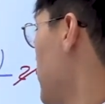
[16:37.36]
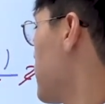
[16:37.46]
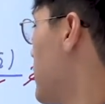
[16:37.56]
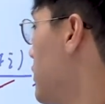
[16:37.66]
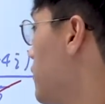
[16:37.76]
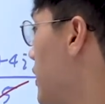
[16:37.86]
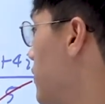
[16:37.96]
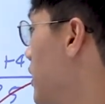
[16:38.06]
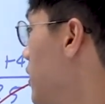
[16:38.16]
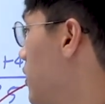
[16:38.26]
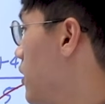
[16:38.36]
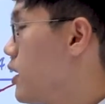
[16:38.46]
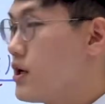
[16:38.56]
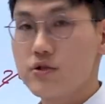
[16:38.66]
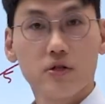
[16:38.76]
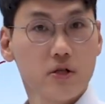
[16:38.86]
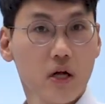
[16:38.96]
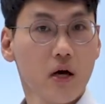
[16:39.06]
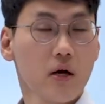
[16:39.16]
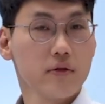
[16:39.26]
friend? Right there. So it's
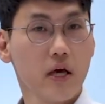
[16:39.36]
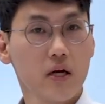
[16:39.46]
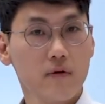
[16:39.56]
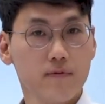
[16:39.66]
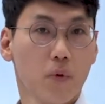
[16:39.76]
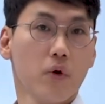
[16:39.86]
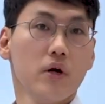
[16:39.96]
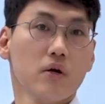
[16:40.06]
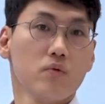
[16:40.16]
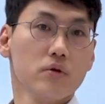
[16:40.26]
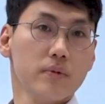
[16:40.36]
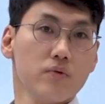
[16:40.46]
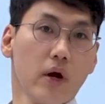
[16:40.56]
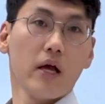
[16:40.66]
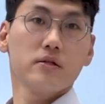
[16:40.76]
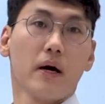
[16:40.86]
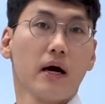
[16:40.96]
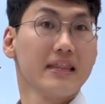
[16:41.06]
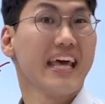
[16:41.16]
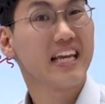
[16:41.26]
going to, negative 4 will be raised
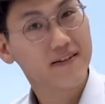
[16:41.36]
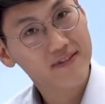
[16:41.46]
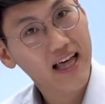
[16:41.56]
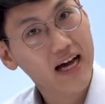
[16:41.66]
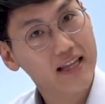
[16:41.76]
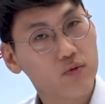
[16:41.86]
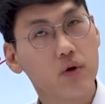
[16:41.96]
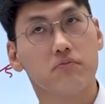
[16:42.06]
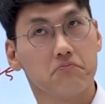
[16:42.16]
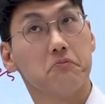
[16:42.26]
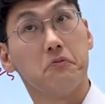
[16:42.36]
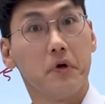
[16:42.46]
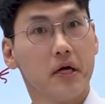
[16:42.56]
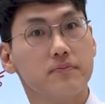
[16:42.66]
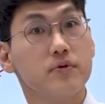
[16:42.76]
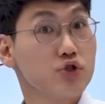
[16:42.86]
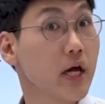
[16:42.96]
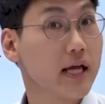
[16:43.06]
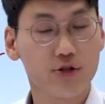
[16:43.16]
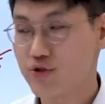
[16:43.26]
by negative 9. Well, raised, but change,